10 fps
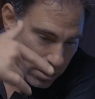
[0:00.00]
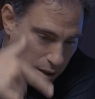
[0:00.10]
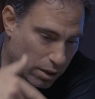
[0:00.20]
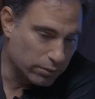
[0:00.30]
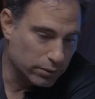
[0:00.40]

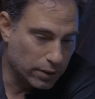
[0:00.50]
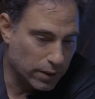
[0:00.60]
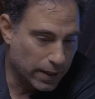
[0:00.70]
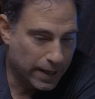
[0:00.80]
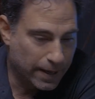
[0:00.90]

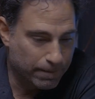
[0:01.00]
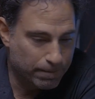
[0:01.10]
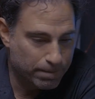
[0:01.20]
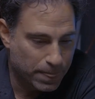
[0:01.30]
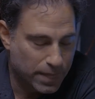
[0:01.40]

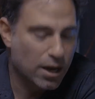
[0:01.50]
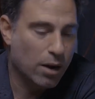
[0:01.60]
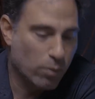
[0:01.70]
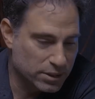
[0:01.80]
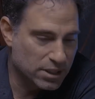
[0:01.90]
the
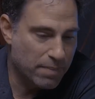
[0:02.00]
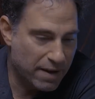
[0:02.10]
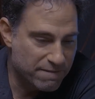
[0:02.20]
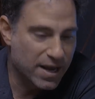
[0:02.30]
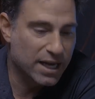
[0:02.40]
gun wasn't in
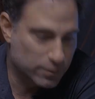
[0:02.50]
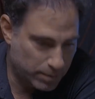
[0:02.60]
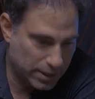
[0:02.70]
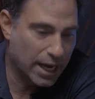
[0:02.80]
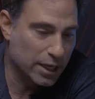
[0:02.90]
my face,
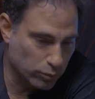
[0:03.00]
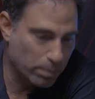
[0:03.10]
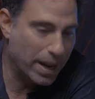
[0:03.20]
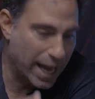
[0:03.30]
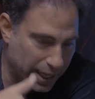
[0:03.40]
but the guys were
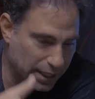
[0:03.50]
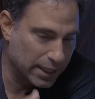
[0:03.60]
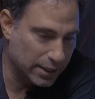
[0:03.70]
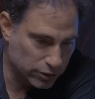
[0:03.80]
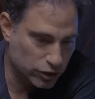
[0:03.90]

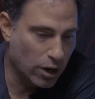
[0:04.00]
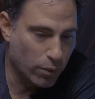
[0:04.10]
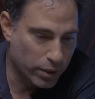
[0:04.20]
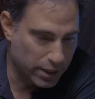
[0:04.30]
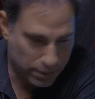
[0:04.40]
packing and
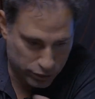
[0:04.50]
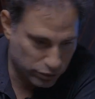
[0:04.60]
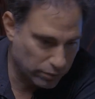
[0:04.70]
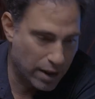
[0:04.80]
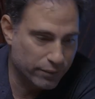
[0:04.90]
showing, and I'm
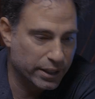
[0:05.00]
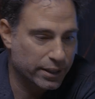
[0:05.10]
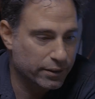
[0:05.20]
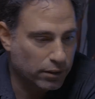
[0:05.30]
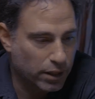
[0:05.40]
surrounded.
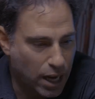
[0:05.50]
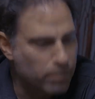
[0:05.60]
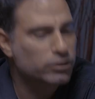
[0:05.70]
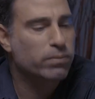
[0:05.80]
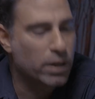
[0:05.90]
And they're like, how
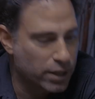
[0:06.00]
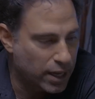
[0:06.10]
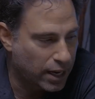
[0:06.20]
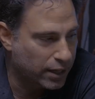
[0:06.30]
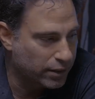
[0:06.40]
much money you
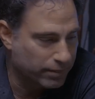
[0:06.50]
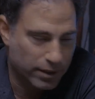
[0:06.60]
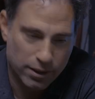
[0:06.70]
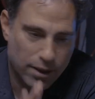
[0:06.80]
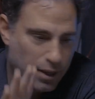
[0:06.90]
got on you? I'm
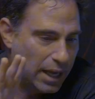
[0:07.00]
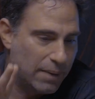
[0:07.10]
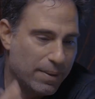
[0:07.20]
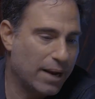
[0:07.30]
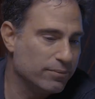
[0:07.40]
like,
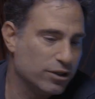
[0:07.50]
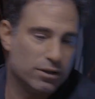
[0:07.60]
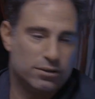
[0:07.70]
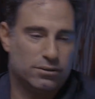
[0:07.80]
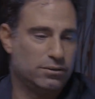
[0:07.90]
hey man, I'm
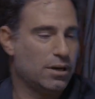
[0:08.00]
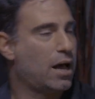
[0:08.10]
just